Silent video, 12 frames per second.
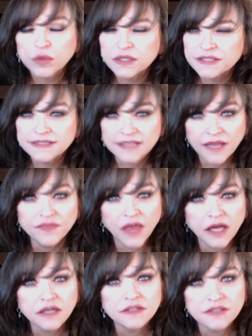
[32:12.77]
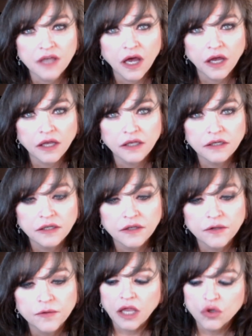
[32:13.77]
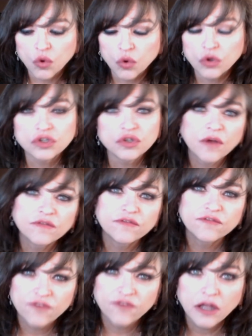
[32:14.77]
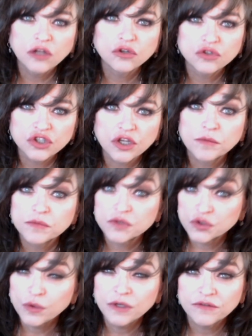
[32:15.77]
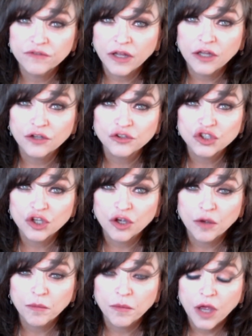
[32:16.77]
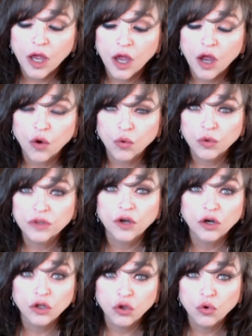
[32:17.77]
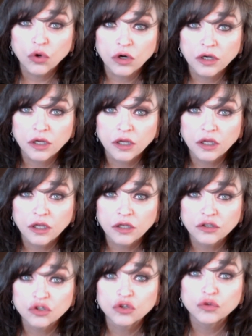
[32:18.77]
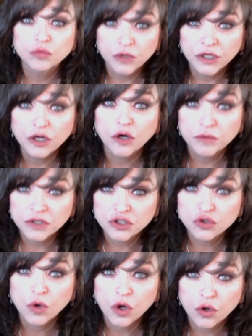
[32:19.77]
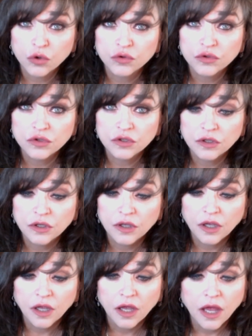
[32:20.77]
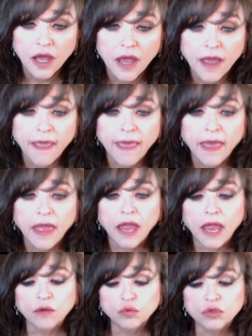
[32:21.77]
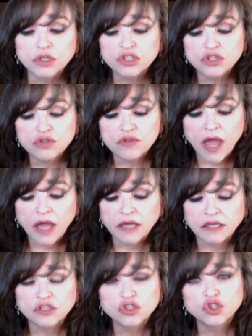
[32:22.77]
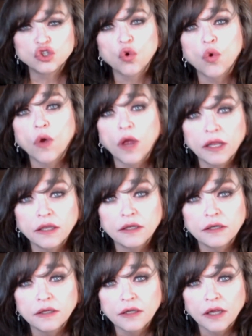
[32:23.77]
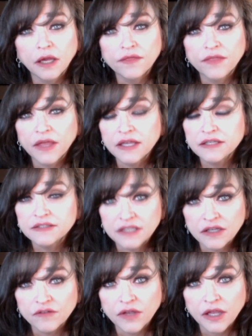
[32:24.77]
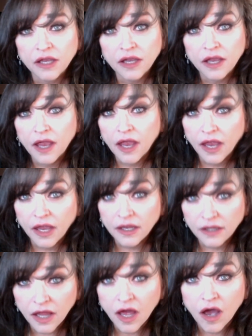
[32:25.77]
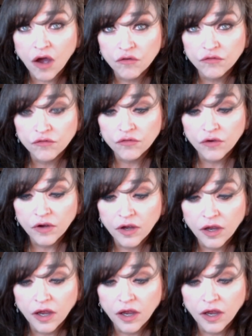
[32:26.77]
We set that aside in order to have fellowship, sweet fellowship with our Lord, to whom we are betrothed. And we're to do that in joy and thanksgiving and love.